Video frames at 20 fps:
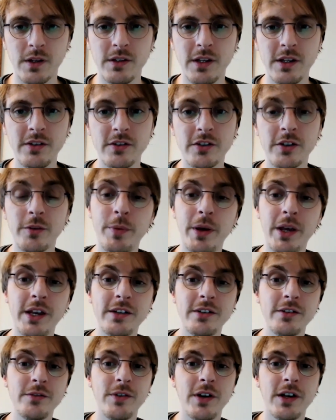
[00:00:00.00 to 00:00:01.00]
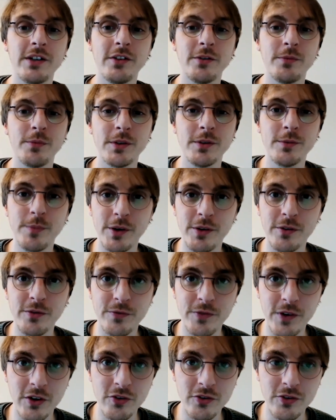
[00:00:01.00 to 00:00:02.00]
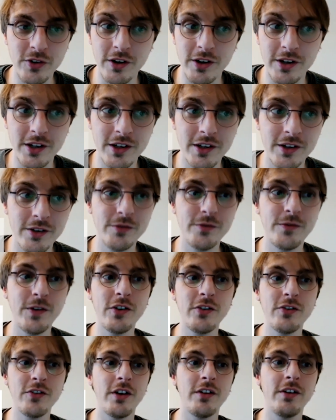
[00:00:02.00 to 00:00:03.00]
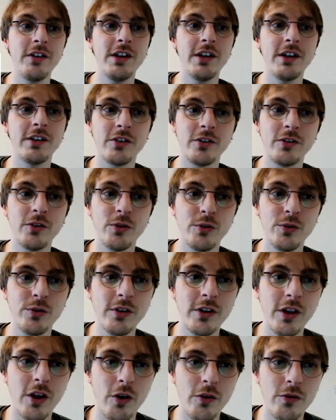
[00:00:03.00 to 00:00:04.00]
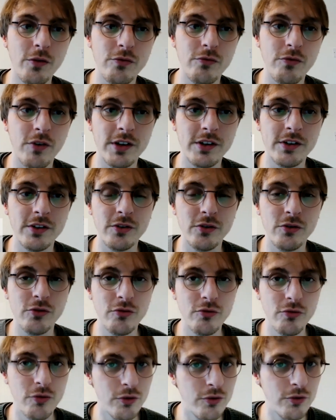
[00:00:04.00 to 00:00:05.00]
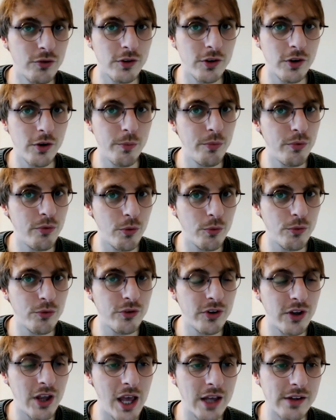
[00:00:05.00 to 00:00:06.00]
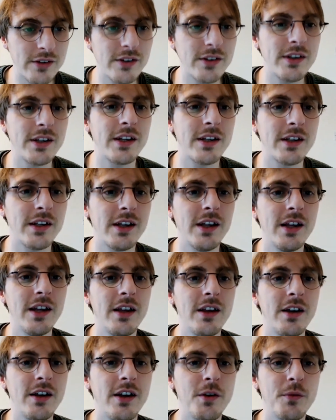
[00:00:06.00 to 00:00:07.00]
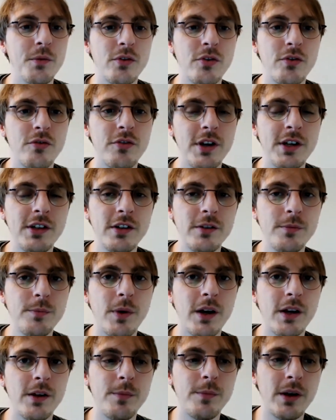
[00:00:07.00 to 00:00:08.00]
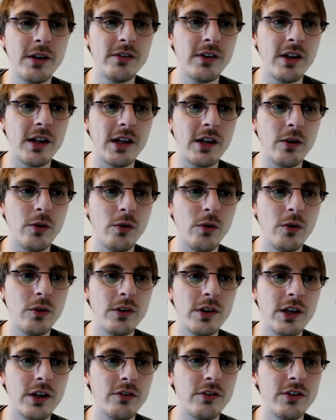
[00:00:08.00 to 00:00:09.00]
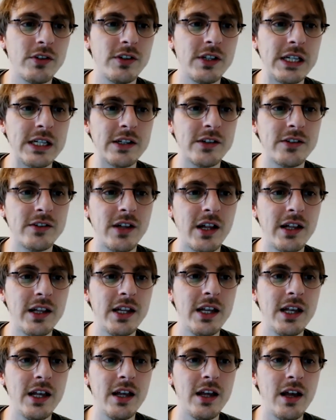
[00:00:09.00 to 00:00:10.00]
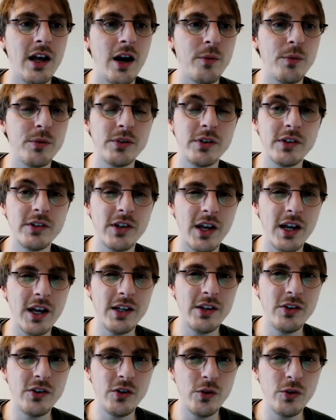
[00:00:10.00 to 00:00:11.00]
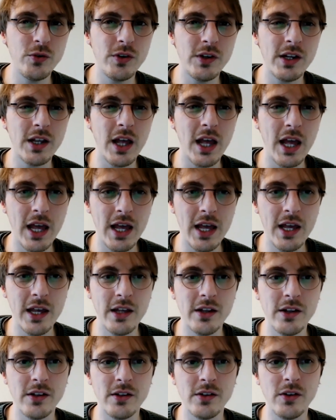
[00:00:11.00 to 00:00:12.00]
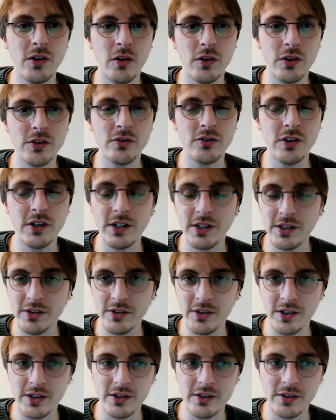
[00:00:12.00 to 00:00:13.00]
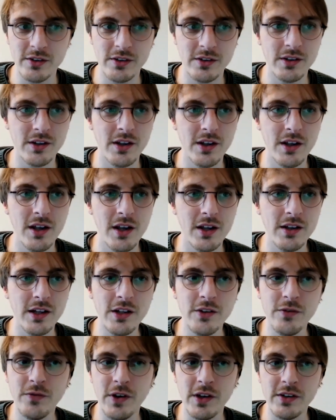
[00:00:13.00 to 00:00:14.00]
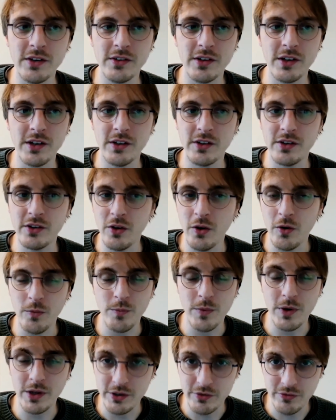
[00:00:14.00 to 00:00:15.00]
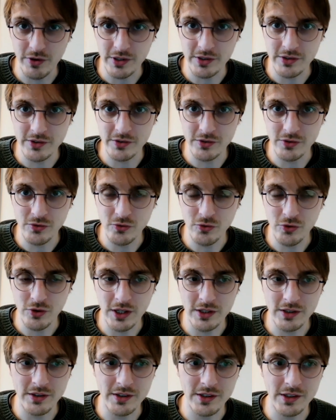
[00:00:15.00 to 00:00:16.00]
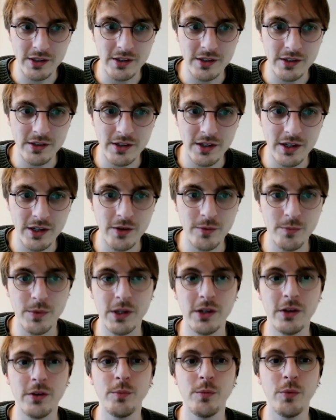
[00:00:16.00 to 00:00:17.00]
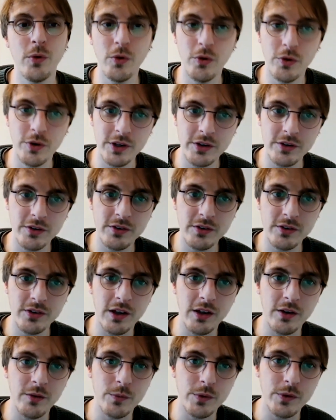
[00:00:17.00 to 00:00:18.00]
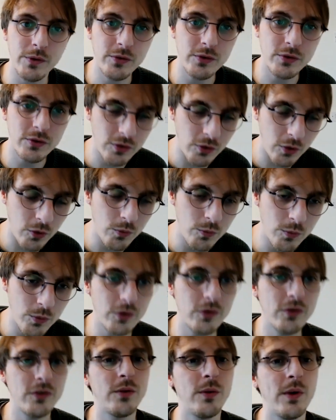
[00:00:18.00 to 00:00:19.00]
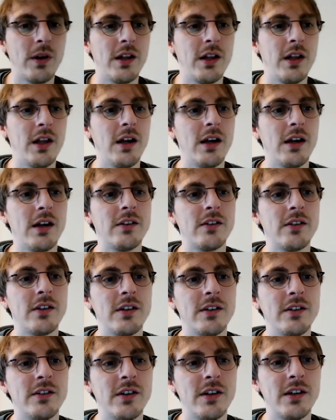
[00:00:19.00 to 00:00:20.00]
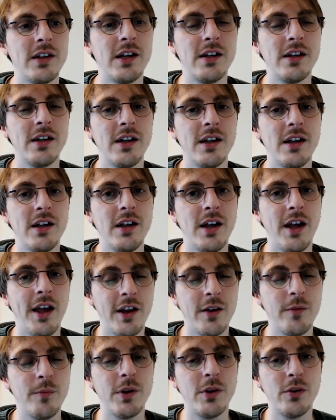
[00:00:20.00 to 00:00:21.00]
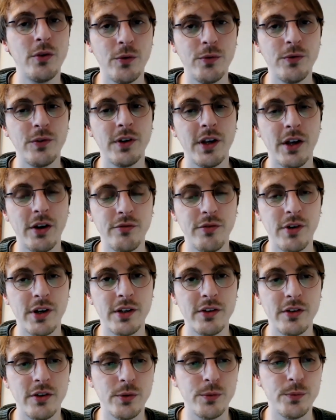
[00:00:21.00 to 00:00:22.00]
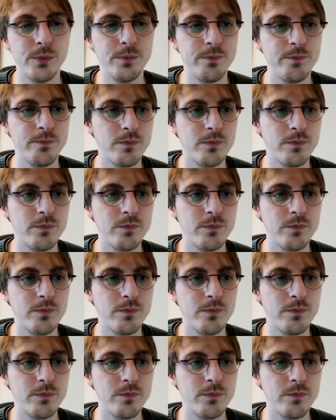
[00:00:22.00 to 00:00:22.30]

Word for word: This is a paid advertisement by Fictionary. Fictionary is a tool that offers writers a structured approach to editing. It was created by best-selling author Kristina Stanley and was designed using her knowledge and insights. Let's face it, not many writers enjoy editing. It can be laborious, and with so much to analyze and consider, it can be tough to get right to.